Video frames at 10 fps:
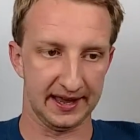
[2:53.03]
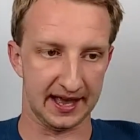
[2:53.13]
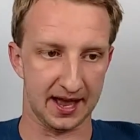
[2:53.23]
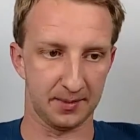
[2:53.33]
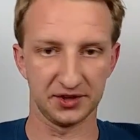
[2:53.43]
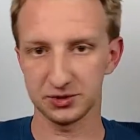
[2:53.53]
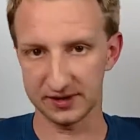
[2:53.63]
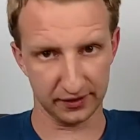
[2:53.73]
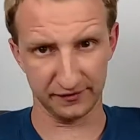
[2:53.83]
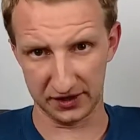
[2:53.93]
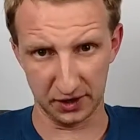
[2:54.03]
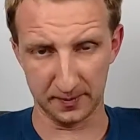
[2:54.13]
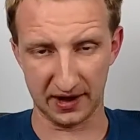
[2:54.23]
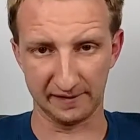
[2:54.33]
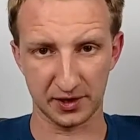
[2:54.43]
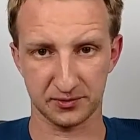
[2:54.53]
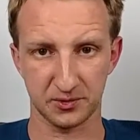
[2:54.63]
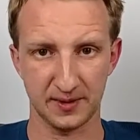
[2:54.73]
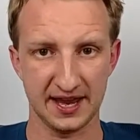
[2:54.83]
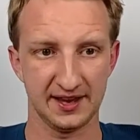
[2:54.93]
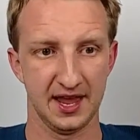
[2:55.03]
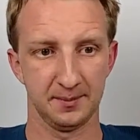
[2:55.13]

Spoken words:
I'll do another video about click-through rate,